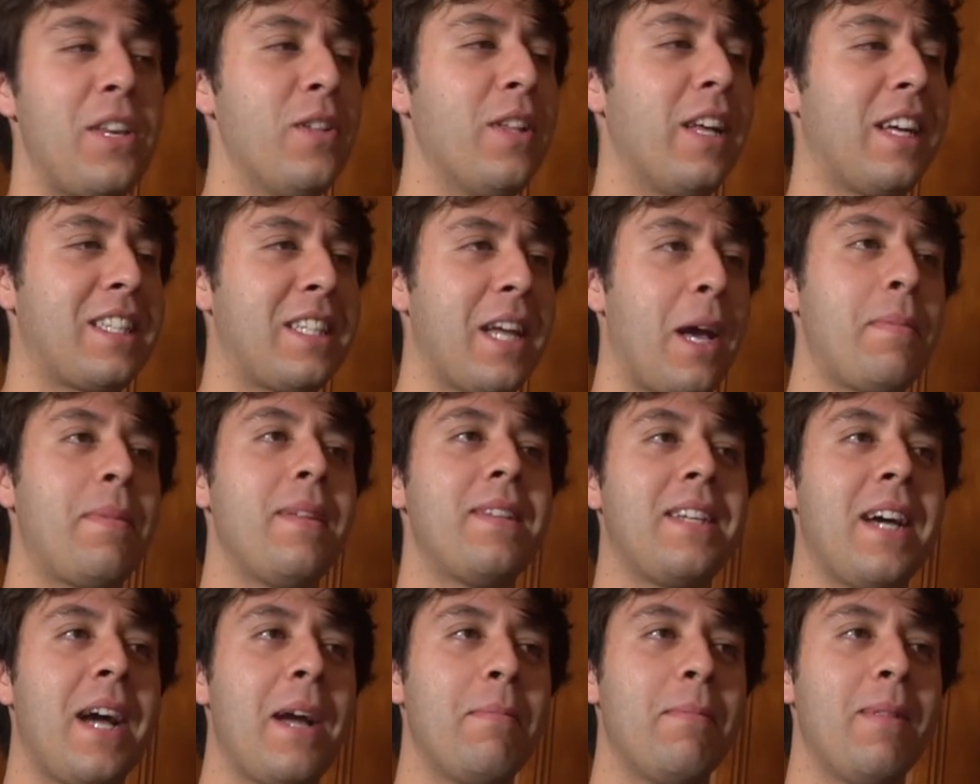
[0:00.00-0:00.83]
you like stop the
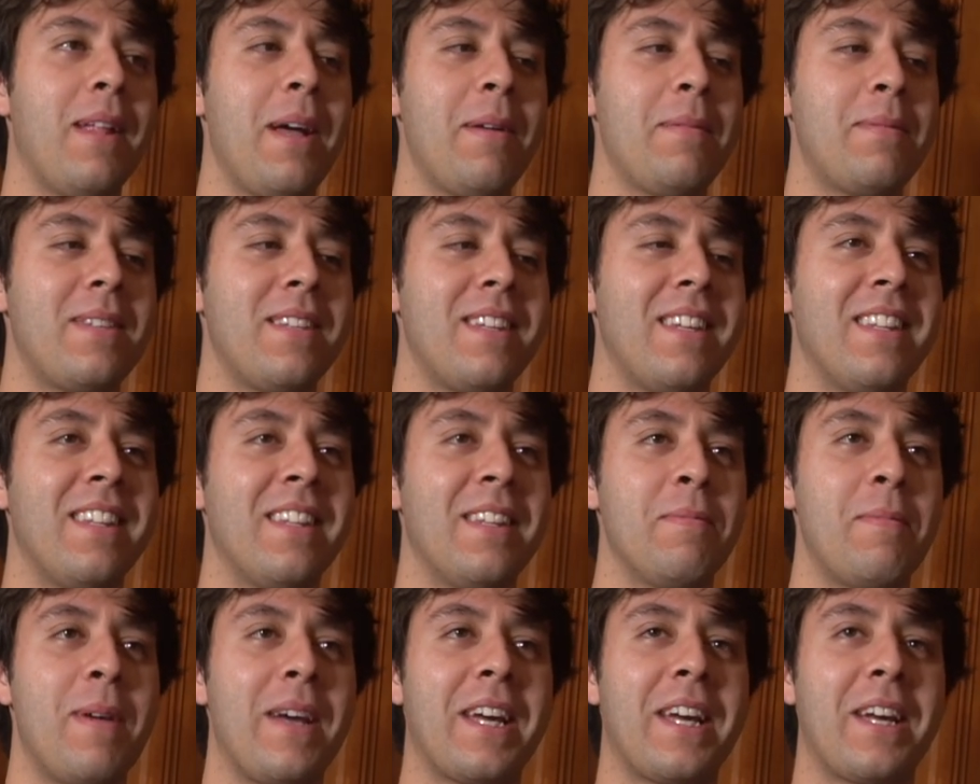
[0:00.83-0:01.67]
time lapse?
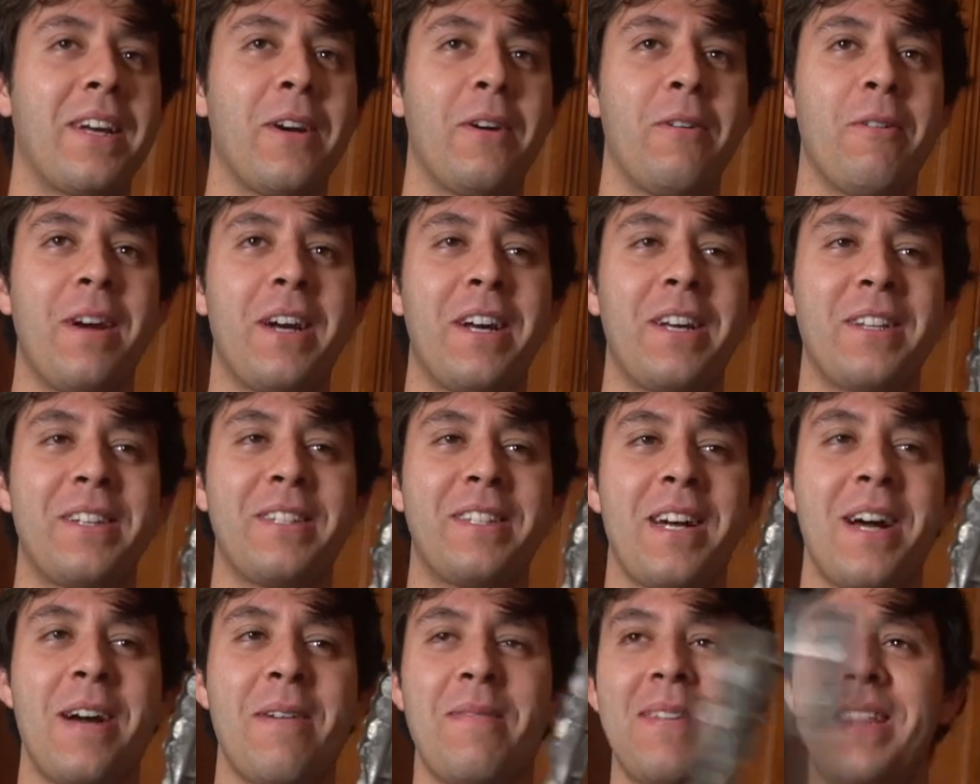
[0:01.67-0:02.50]
Make it go regular yeah.
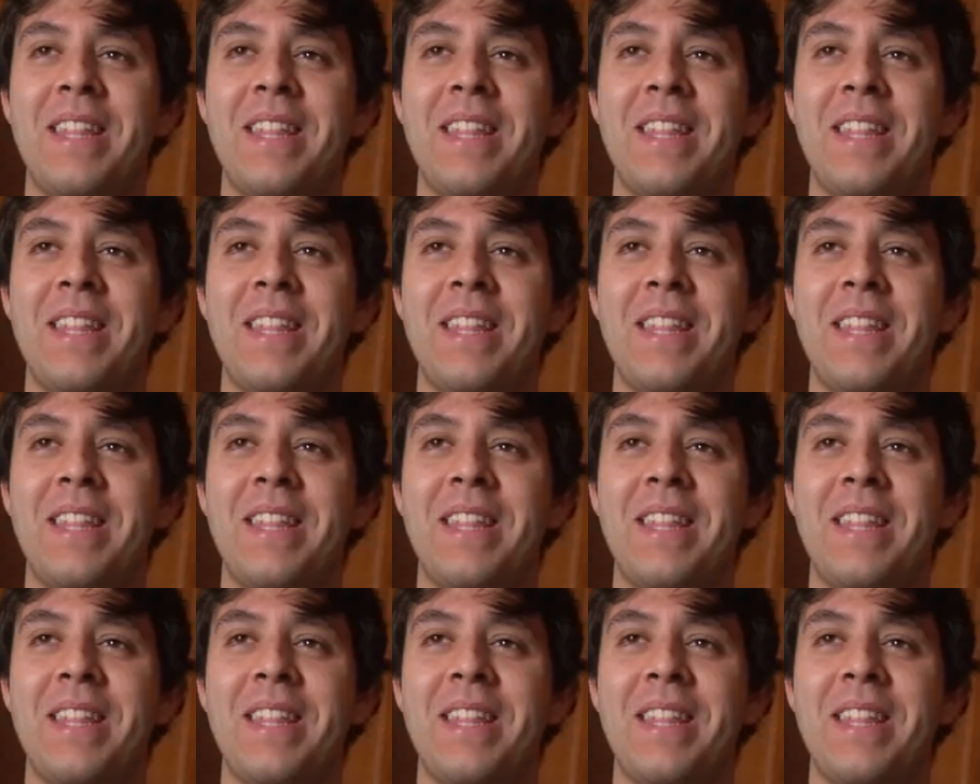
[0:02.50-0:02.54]
time,